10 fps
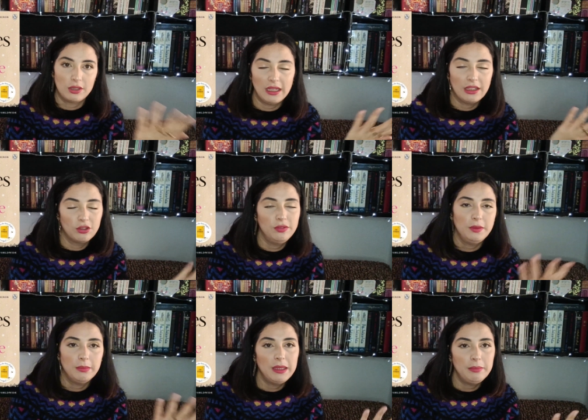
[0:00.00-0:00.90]
like the
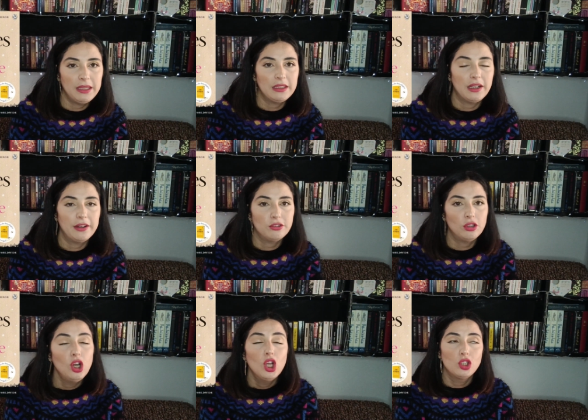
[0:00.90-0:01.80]
female main
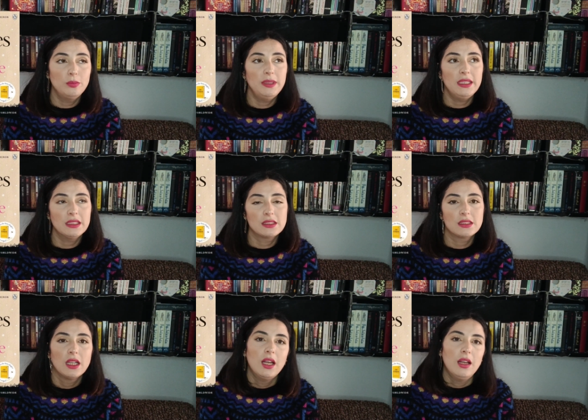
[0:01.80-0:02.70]
character, to be his